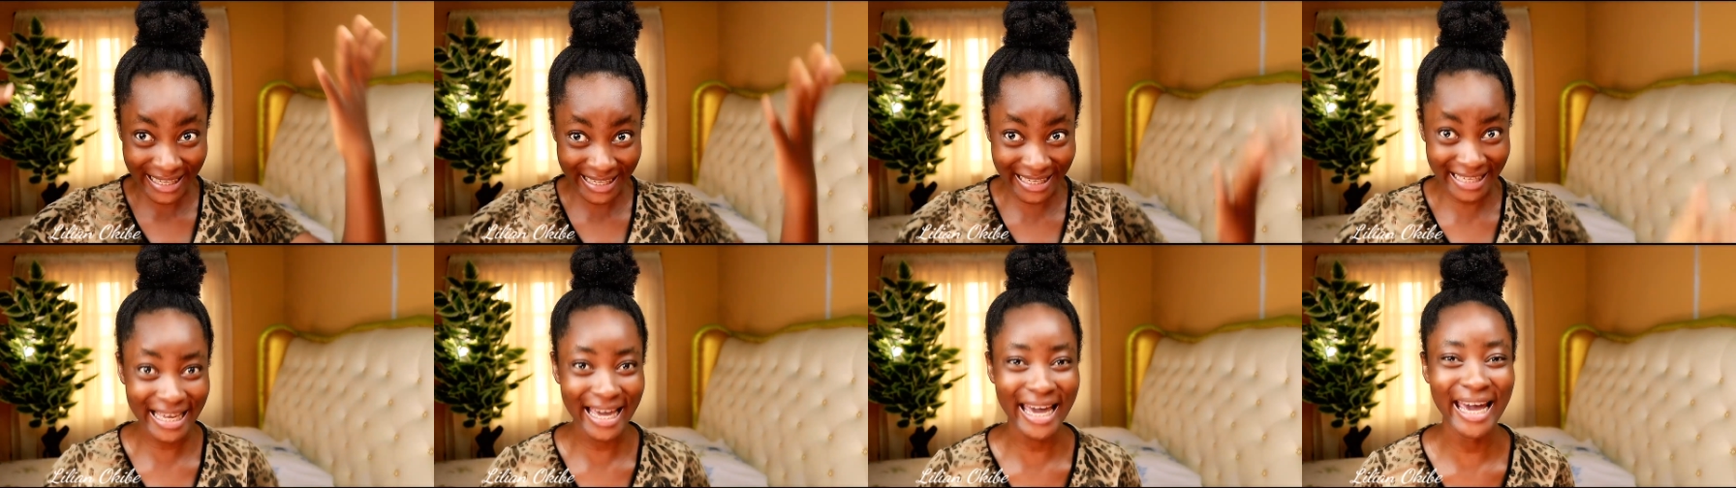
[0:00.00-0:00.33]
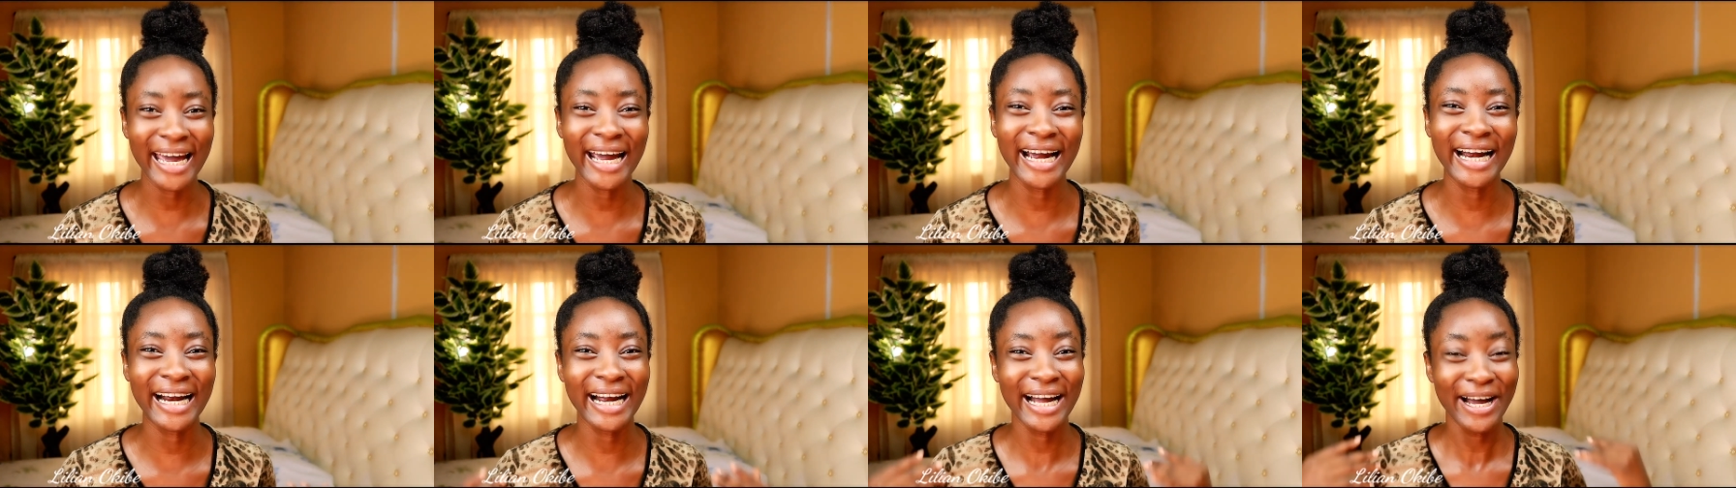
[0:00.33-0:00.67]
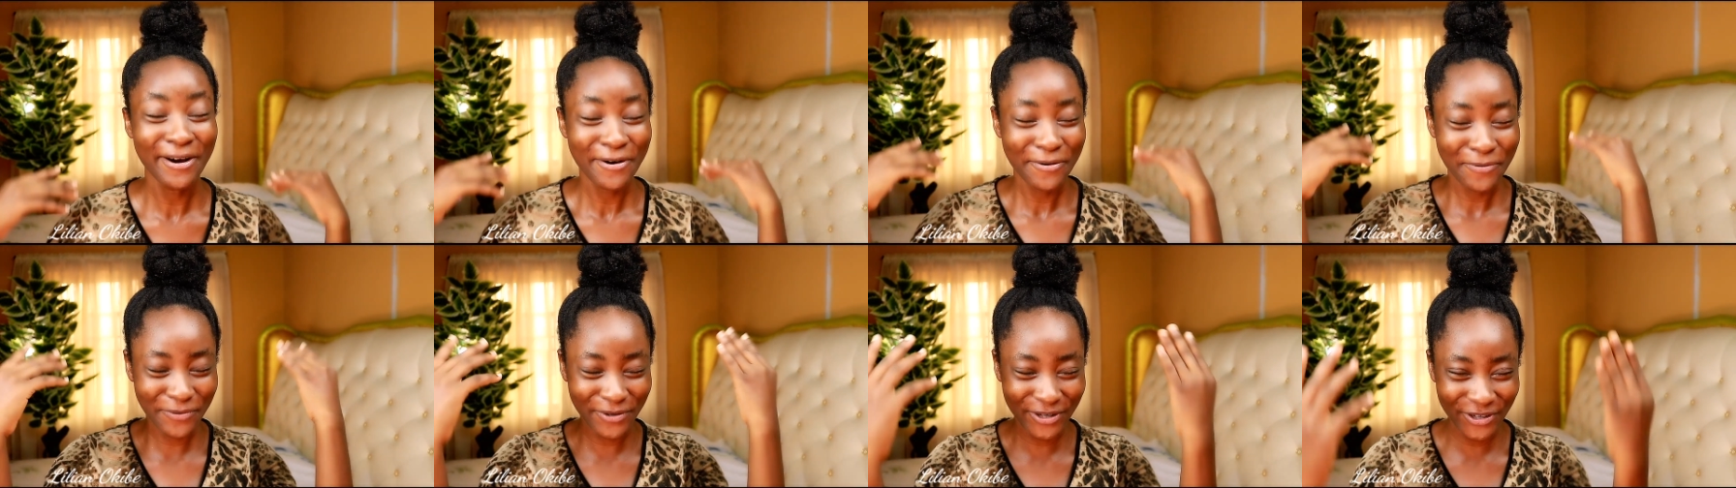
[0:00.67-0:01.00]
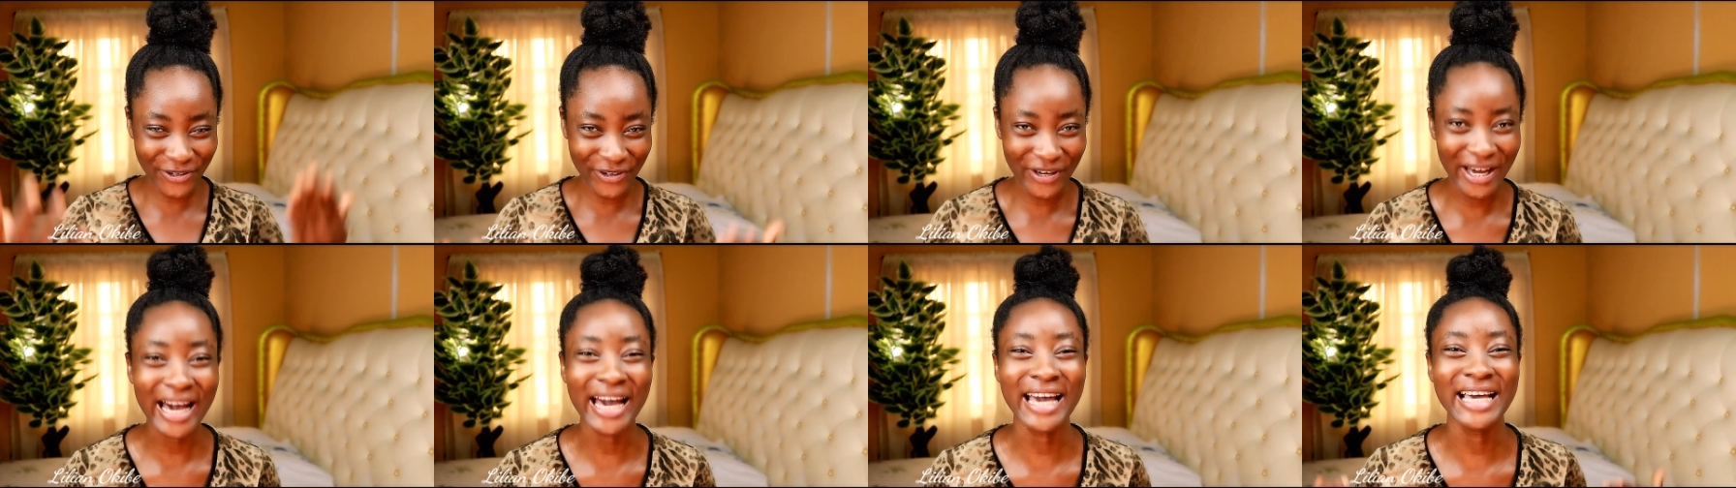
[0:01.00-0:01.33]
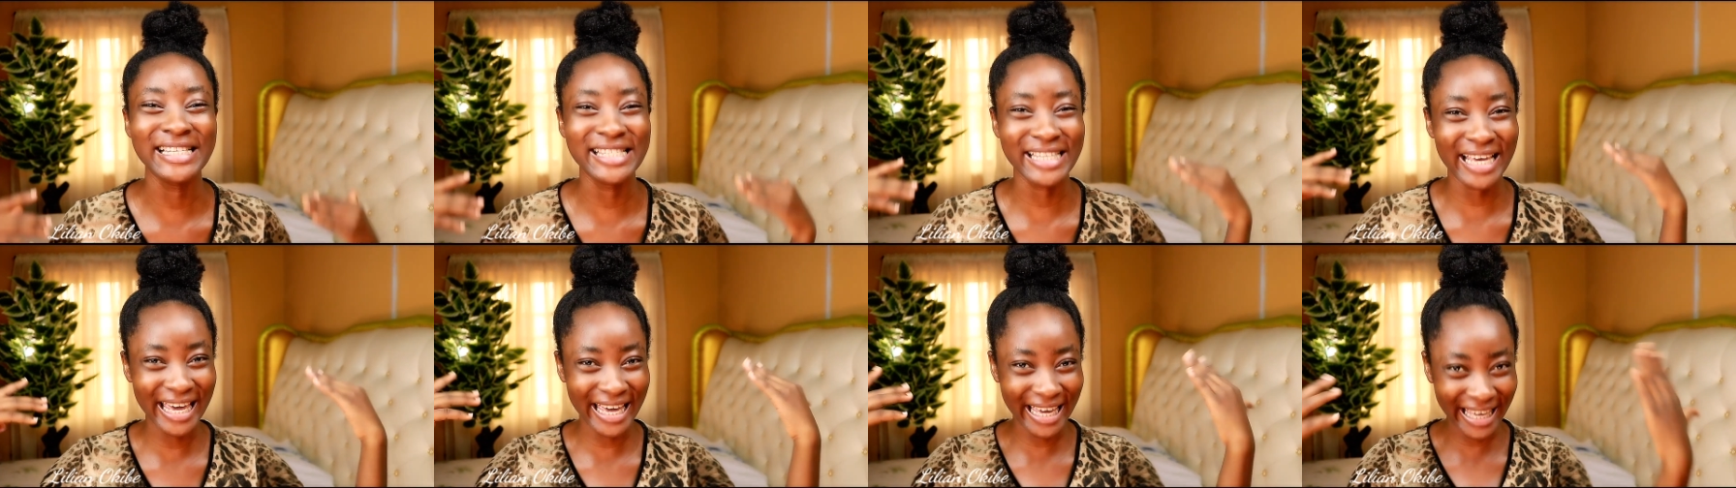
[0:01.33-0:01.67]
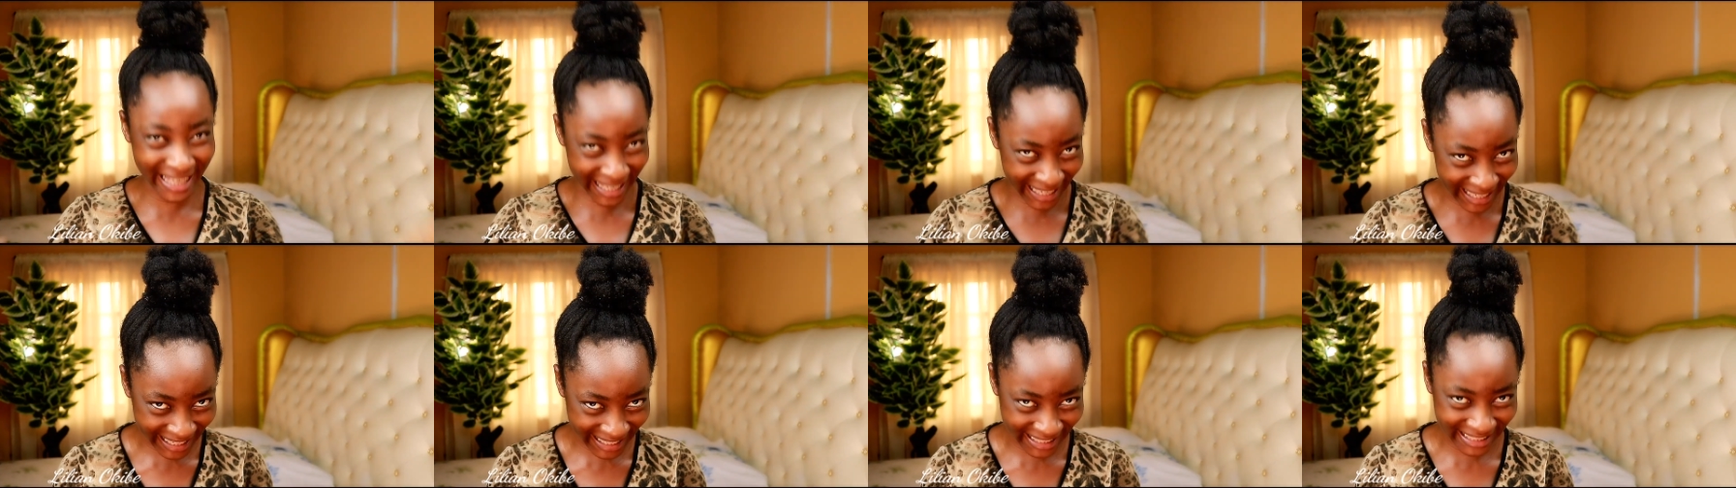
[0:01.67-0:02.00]
here with you guys
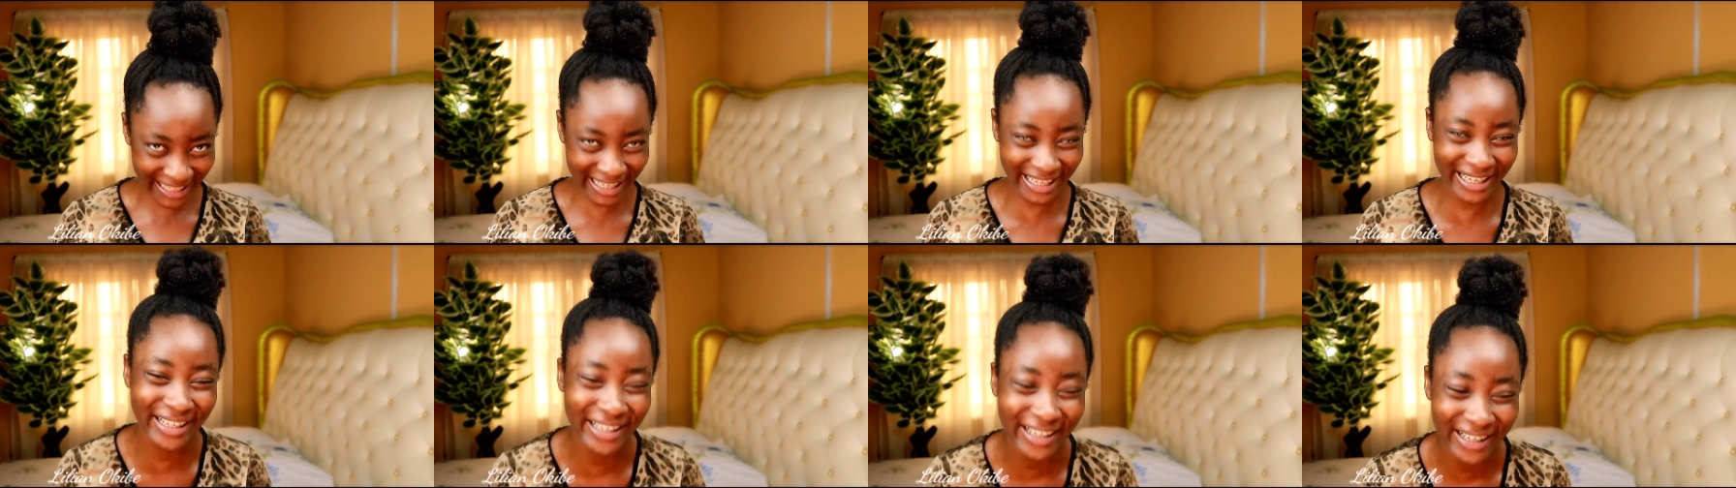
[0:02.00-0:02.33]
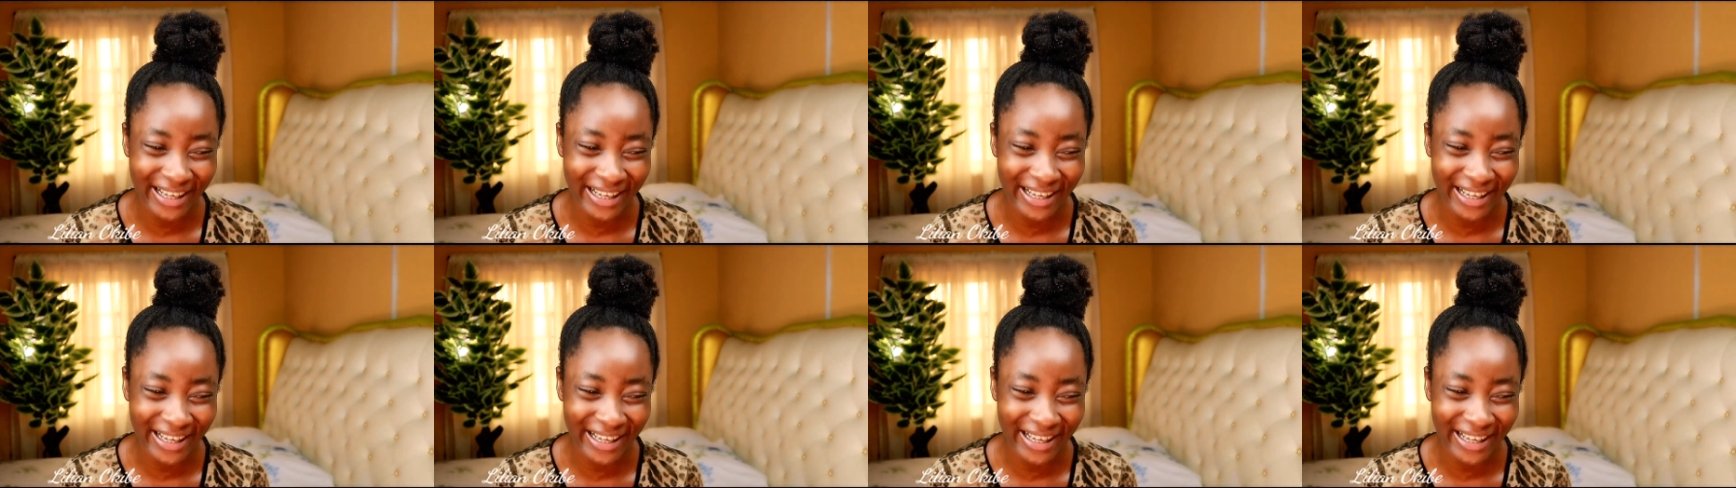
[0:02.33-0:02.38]
again.